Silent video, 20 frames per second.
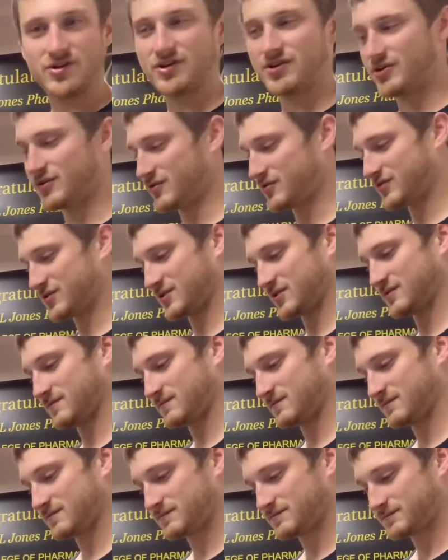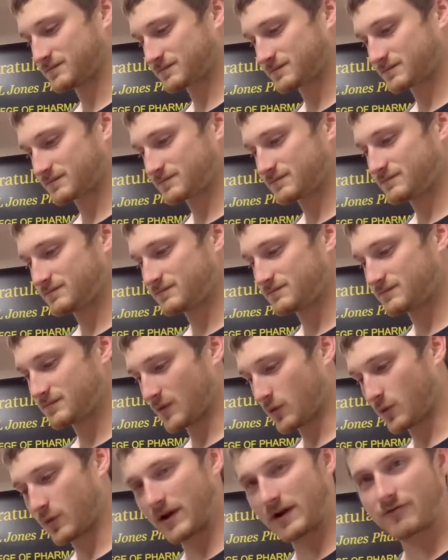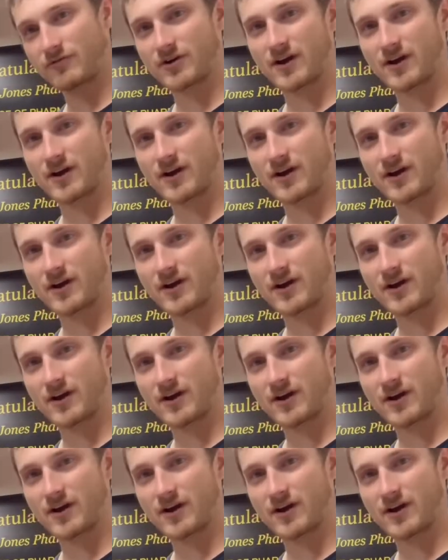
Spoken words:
use whatever